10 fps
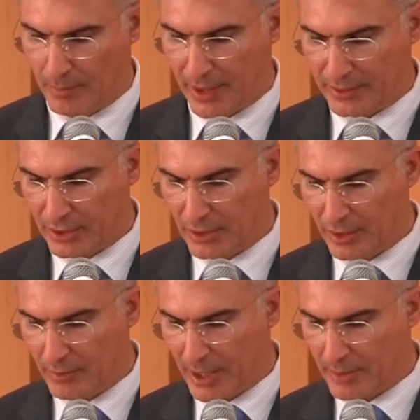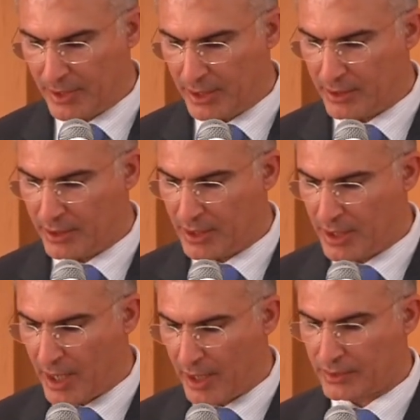particularly by bringing
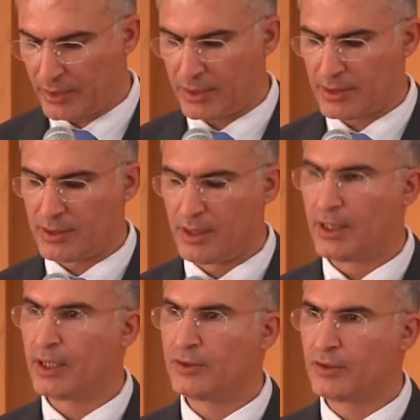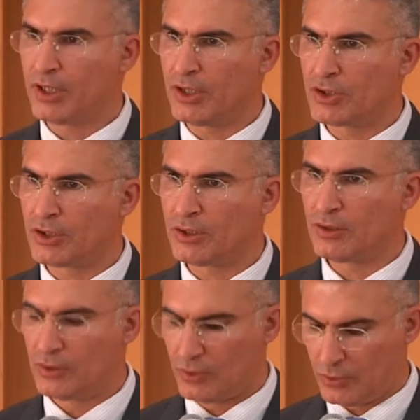key actors in the region
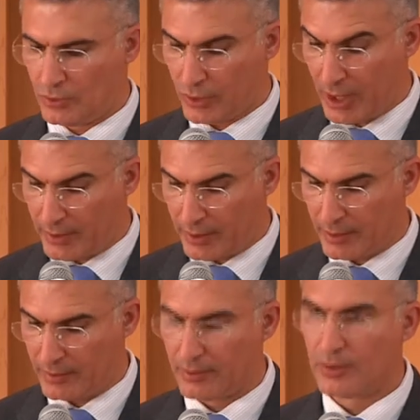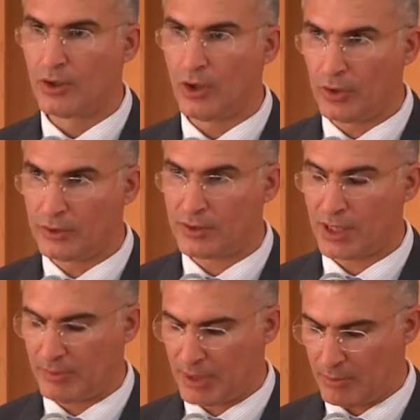together on the
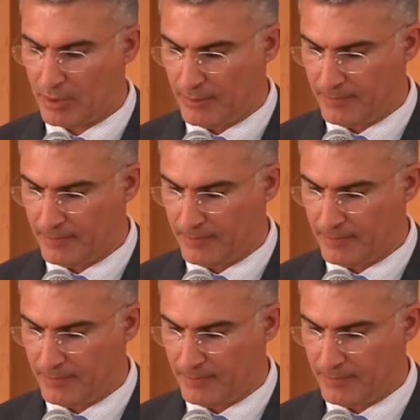same table.